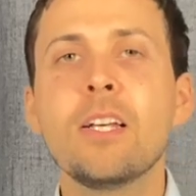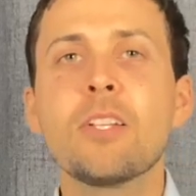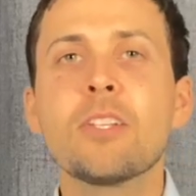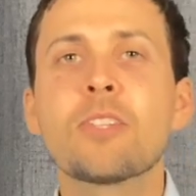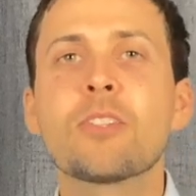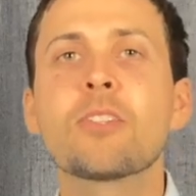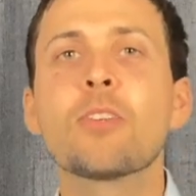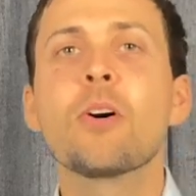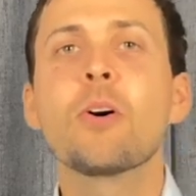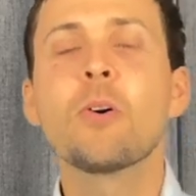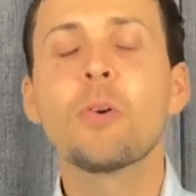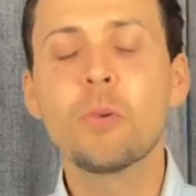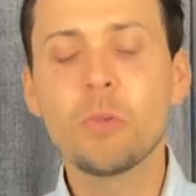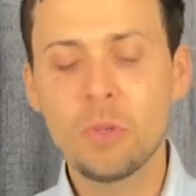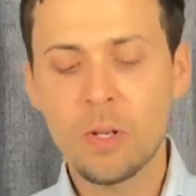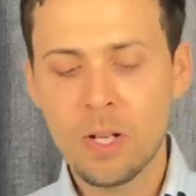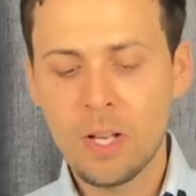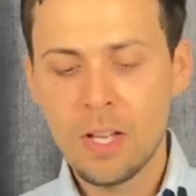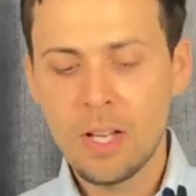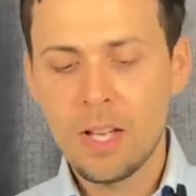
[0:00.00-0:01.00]
So,
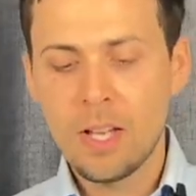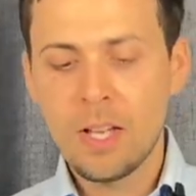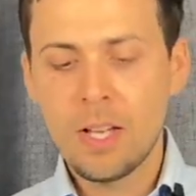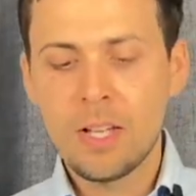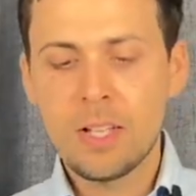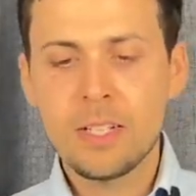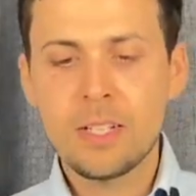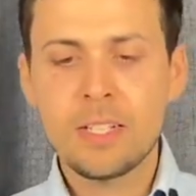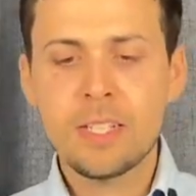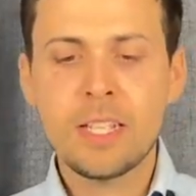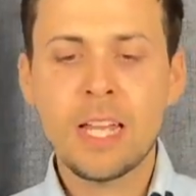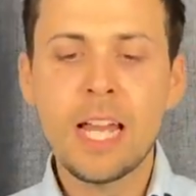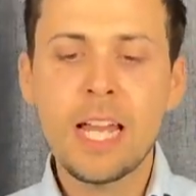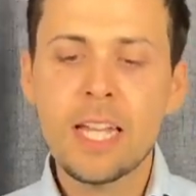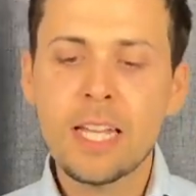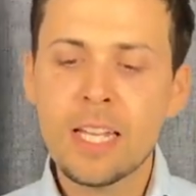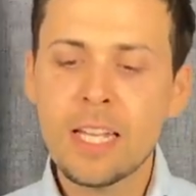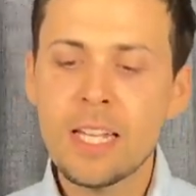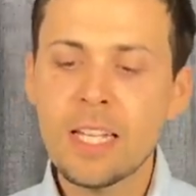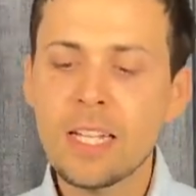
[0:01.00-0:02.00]

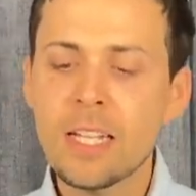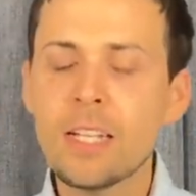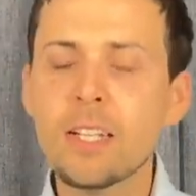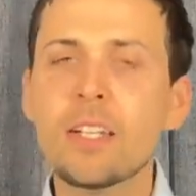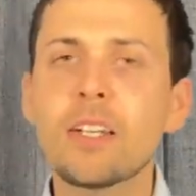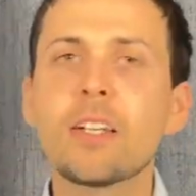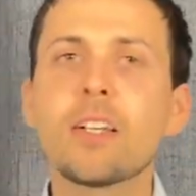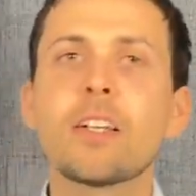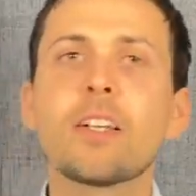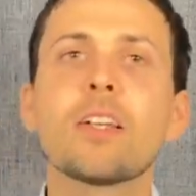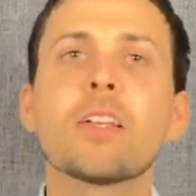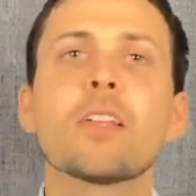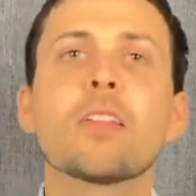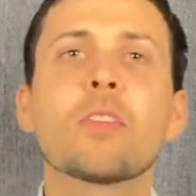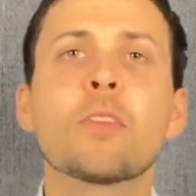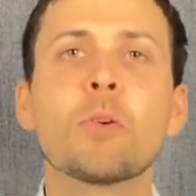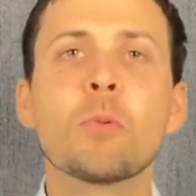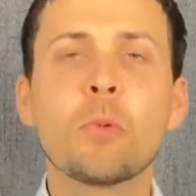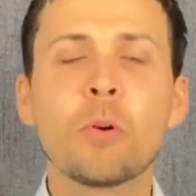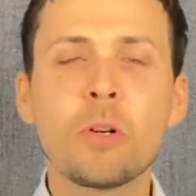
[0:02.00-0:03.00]
taking
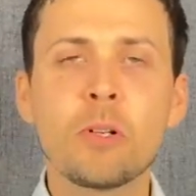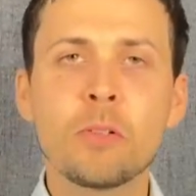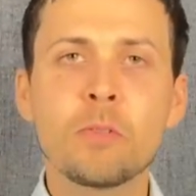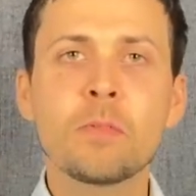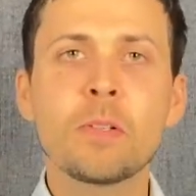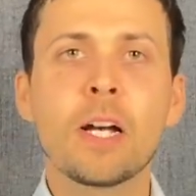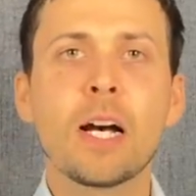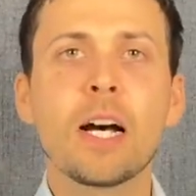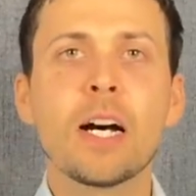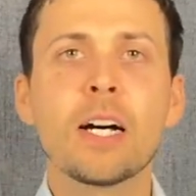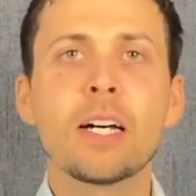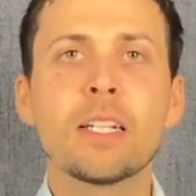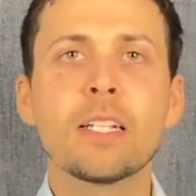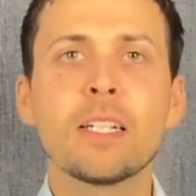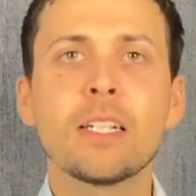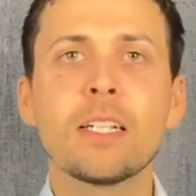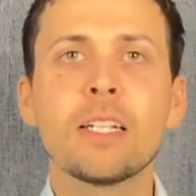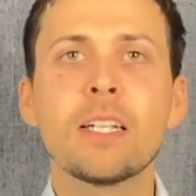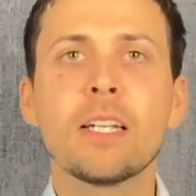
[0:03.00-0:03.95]
the Word of God,